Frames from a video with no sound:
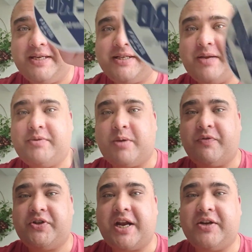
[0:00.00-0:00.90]
he's teamed up
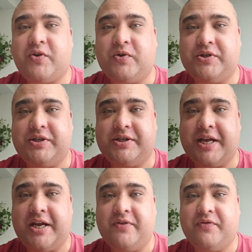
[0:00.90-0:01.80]
with Shannon
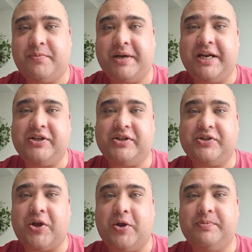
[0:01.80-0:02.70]
Constantine from Elysian
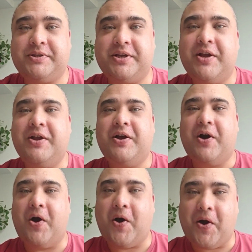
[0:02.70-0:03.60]
Soaps,
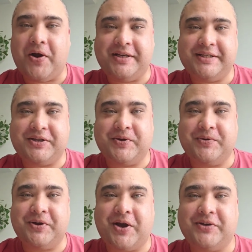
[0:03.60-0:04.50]
a highly
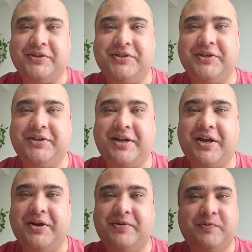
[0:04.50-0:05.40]
skilled artisan
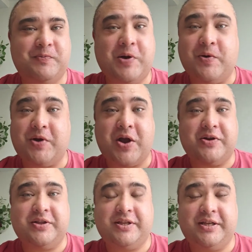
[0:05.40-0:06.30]
and well
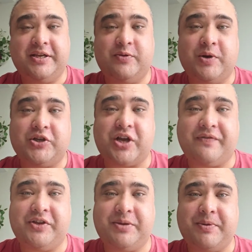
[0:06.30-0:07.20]
known in the in the wet
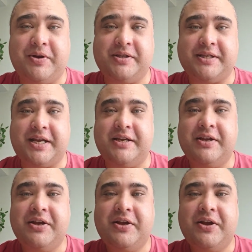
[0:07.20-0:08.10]
shaving community.
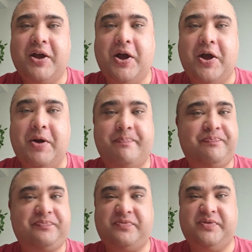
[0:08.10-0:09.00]

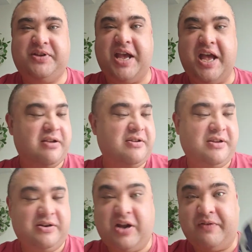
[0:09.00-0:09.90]
Um, yeah,
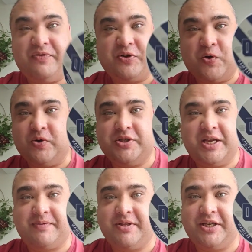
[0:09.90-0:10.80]
love the
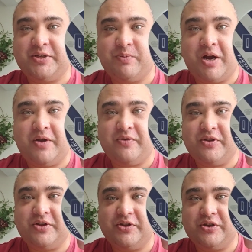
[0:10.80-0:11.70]
concept of this one,
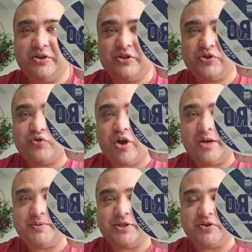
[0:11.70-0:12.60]
the, the, the,
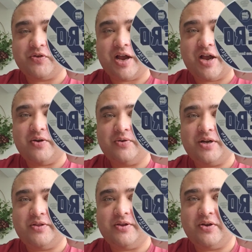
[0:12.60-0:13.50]
stripes and the crown
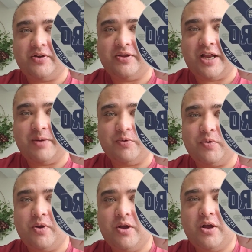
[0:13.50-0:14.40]
and, and the
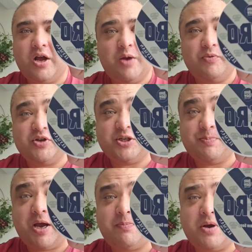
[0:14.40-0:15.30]
label, um, which is
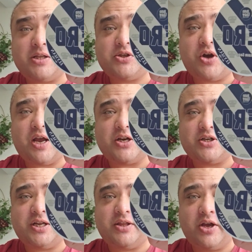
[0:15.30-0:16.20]
inspired by a tie
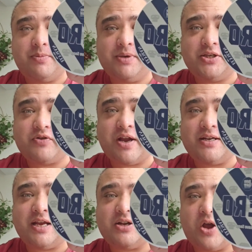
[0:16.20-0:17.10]
actually that um, his
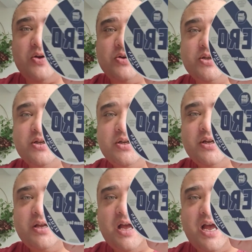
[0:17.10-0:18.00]
granddad owned.
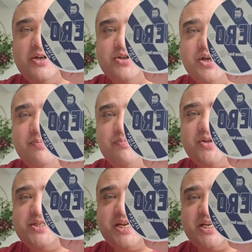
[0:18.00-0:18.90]
And um,
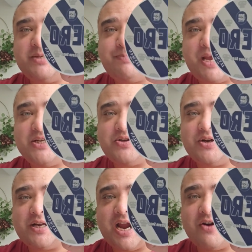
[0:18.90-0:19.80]
the scent is based
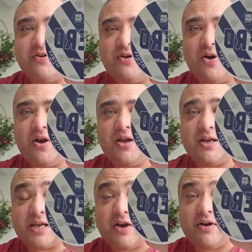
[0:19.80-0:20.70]
on Caroline,
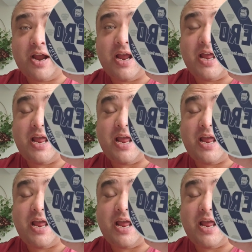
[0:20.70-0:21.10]
Car-